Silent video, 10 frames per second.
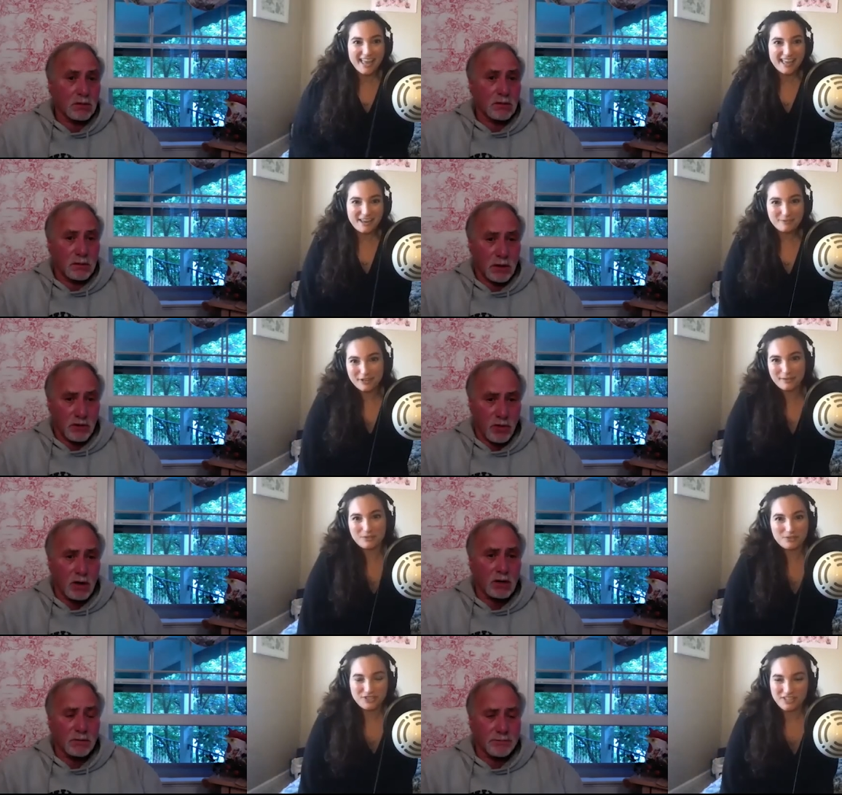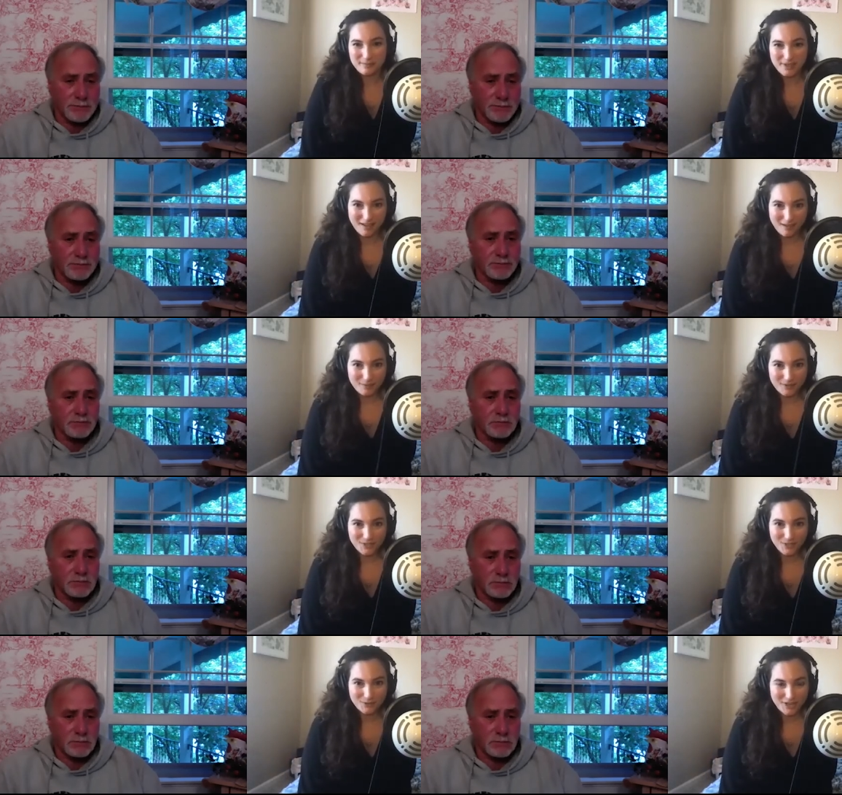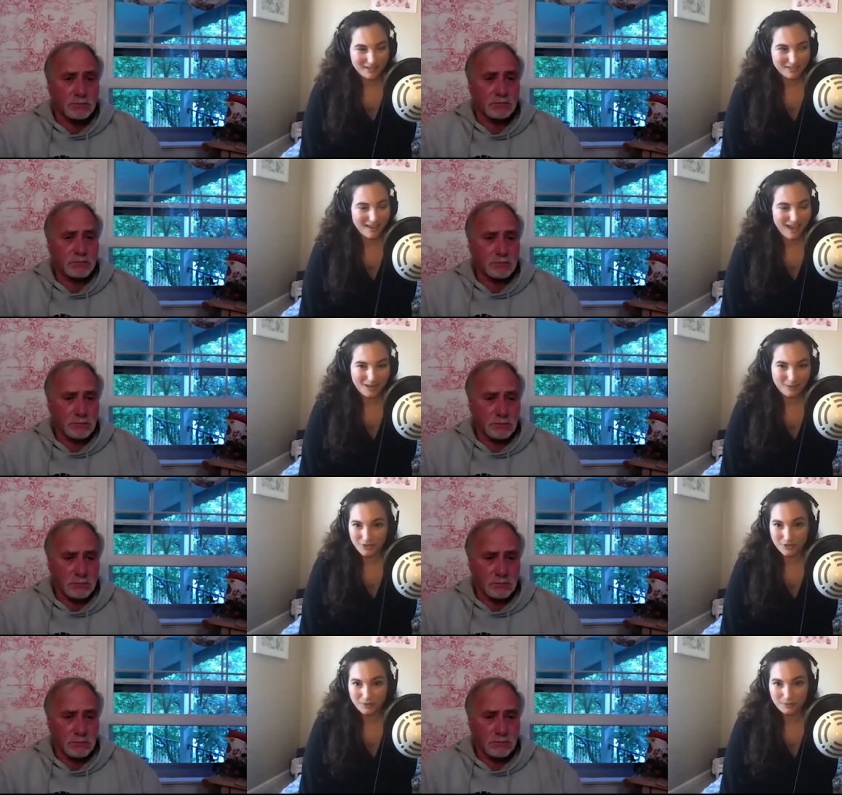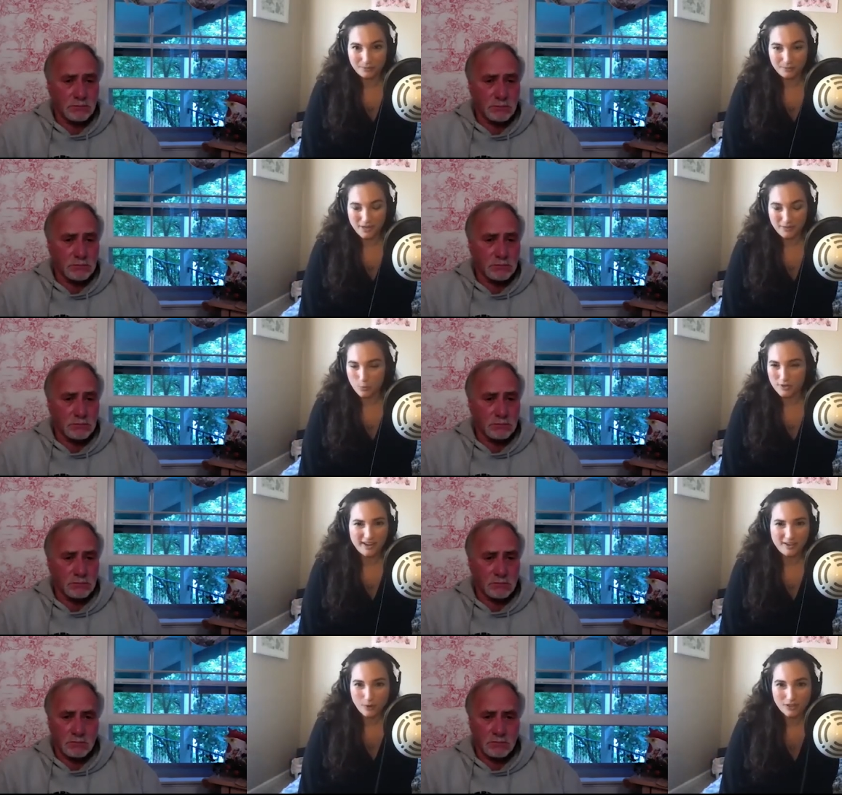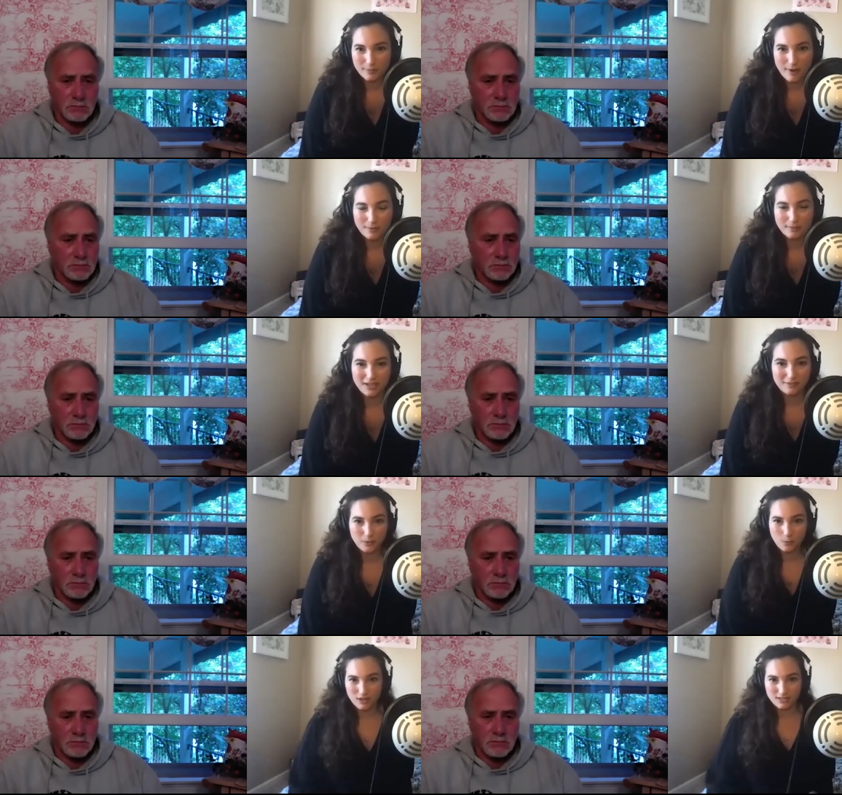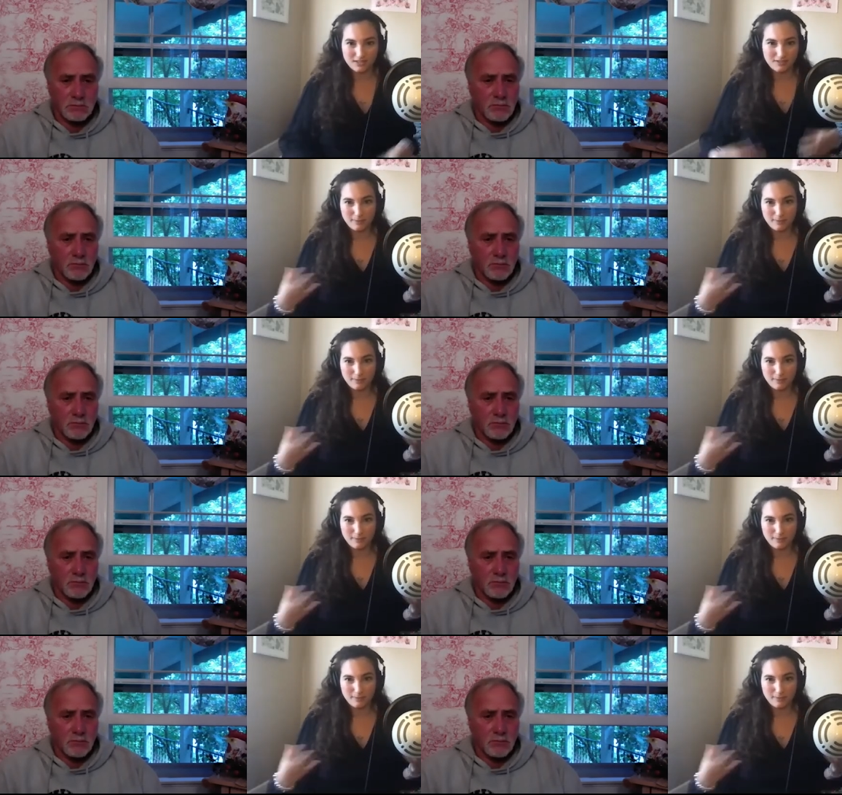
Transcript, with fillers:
Speaker 1: And for him to just have become this huge, and I, you know, it wouldn't have worked probably if he was, if he